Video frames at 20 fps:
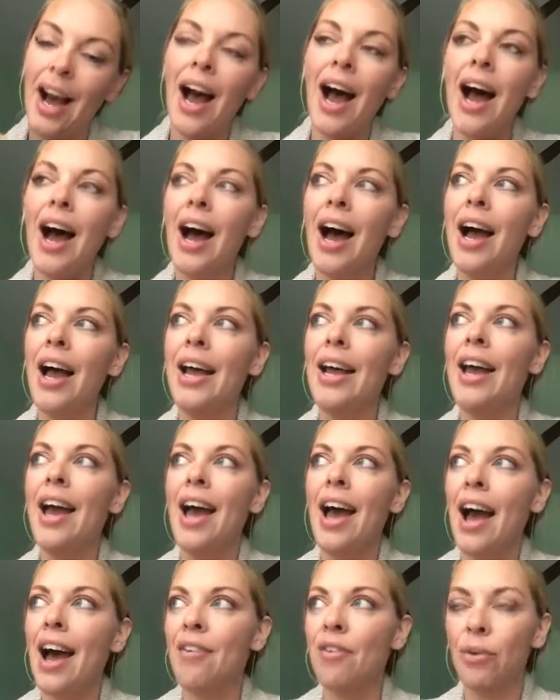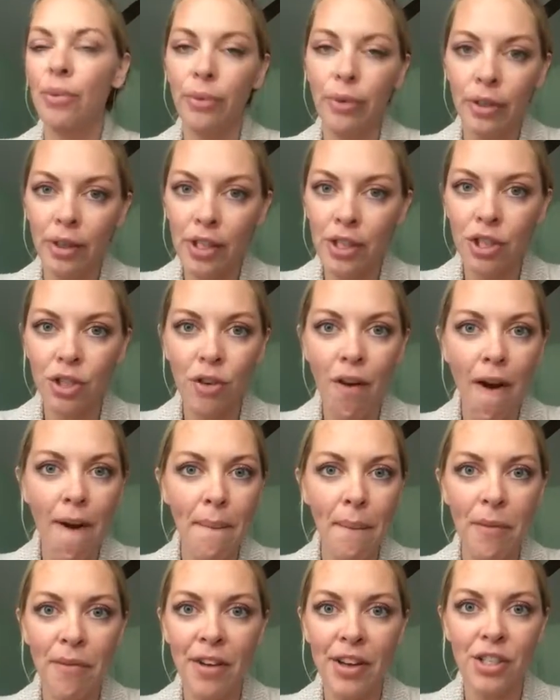I have a really
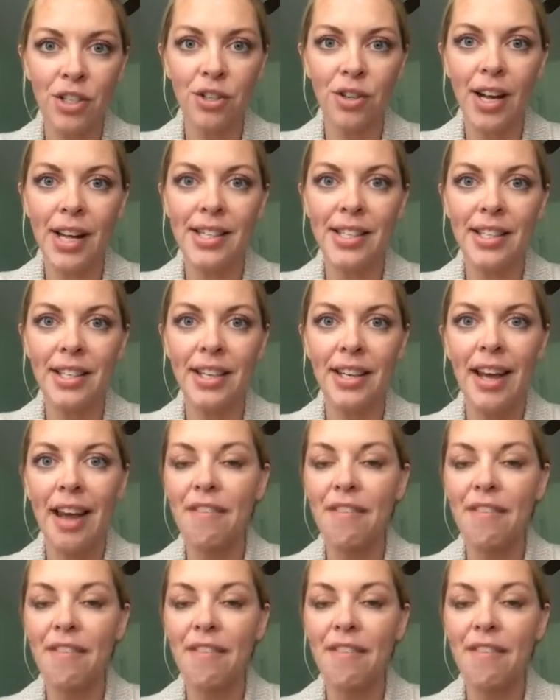strong professional identity.